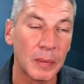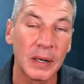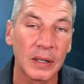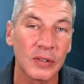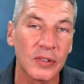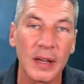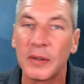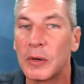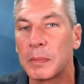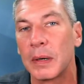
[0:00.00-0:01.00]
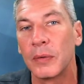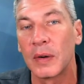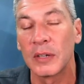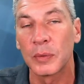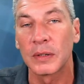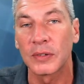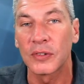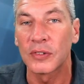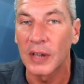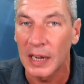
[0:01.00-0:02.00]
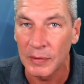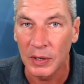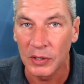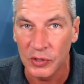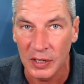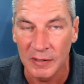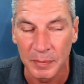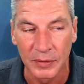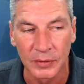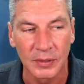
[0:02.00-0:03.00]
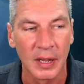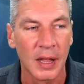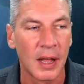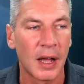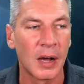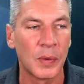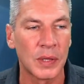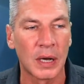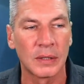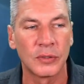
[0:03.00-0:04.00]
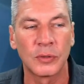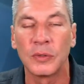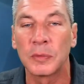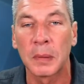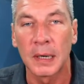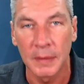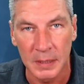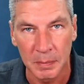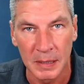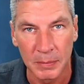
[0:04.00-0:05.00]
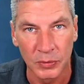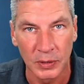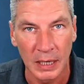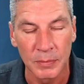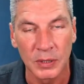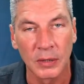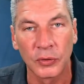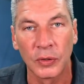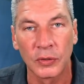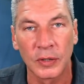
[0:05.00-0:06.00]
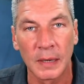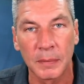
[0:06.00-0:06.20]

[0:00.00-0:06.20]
We like to share your progress. We like to share our achievements with others to inspire other people to get themselves hooked up.